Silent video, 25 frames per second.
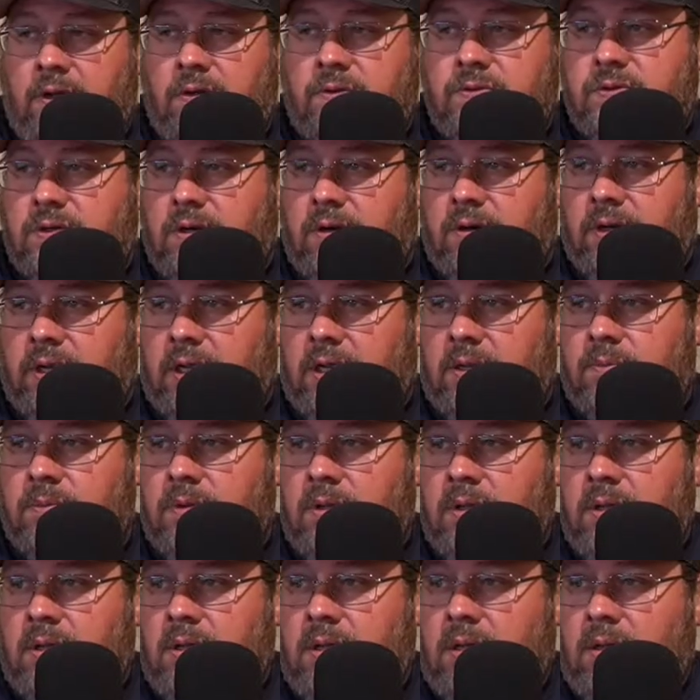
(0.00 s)
All-Star game,
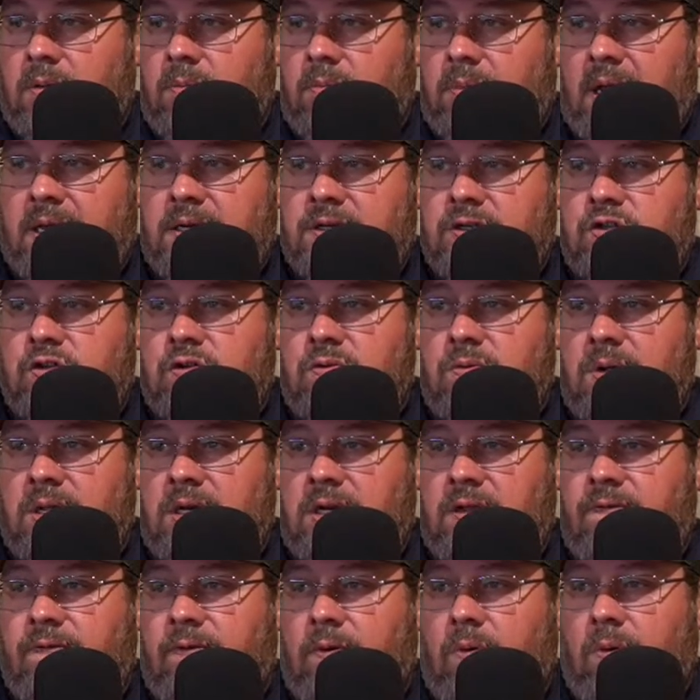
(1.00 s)
batting
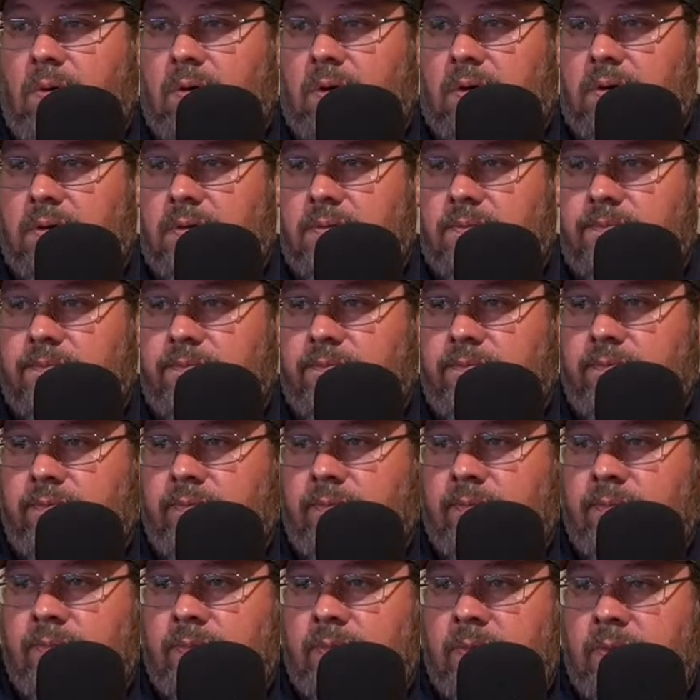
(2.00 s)
284.
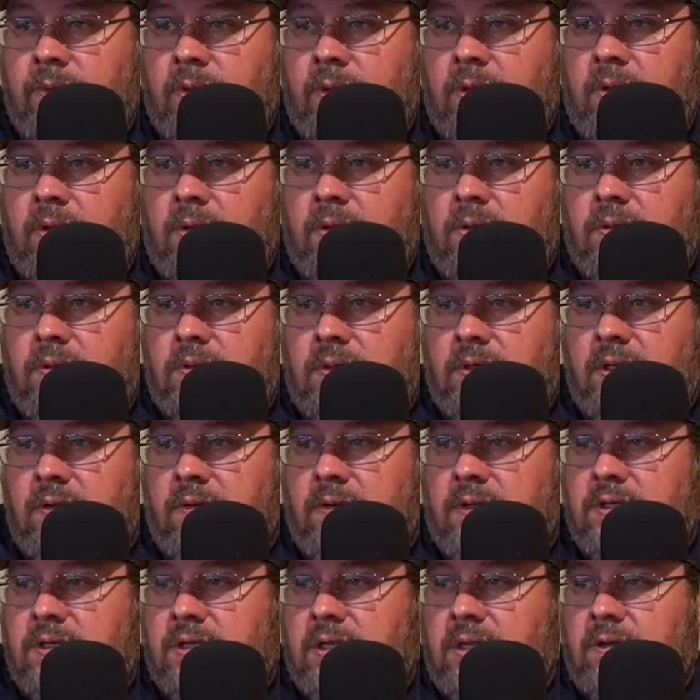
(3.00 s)

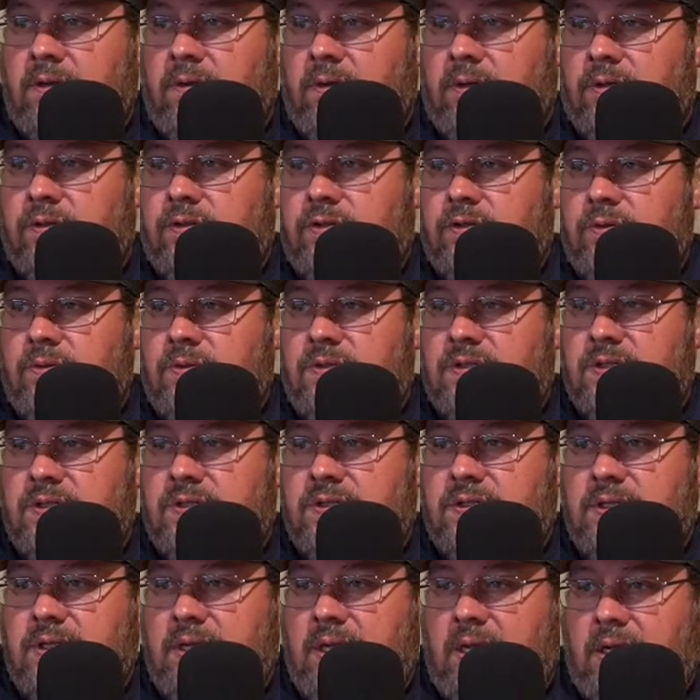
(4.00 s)
Dylan Dingler,
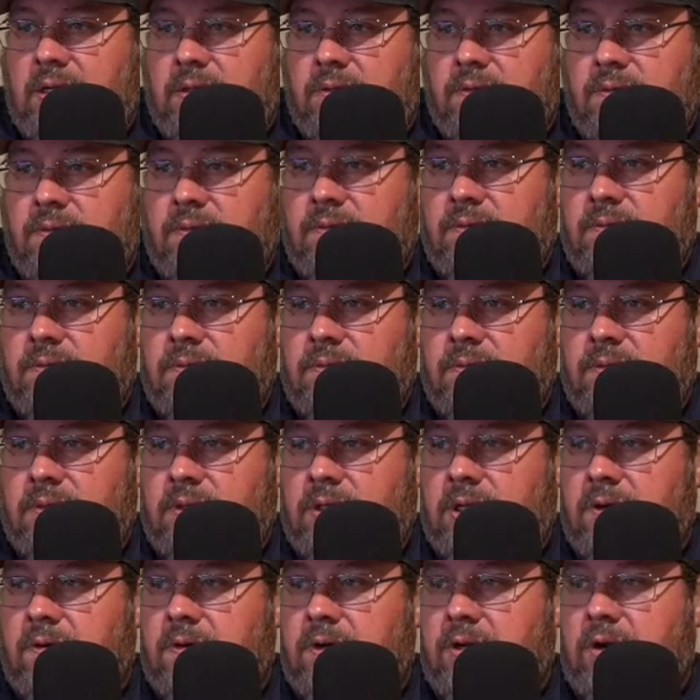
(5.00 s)
268.
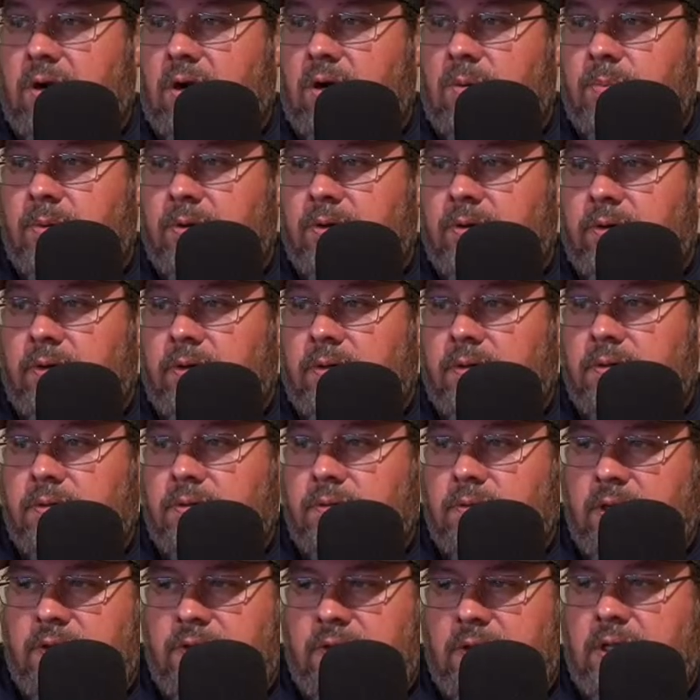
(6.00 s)
Kerry Carpenter,
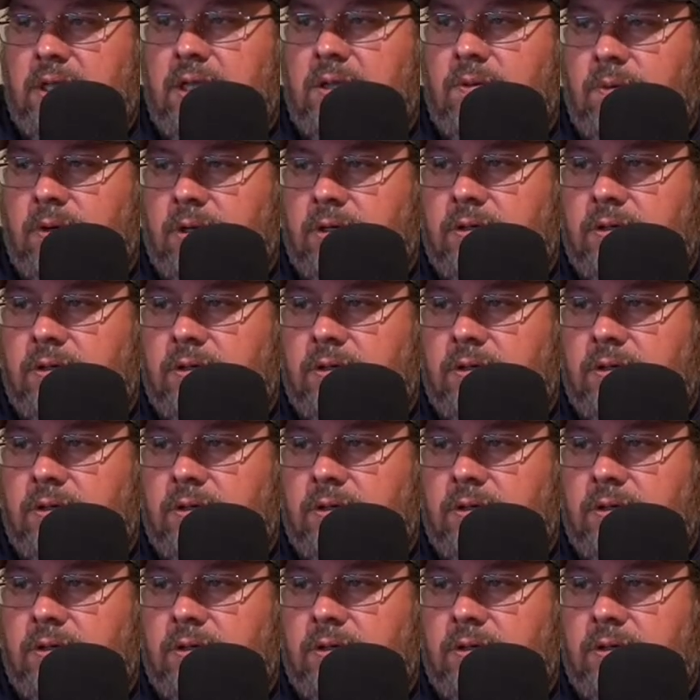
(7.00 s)
who I think he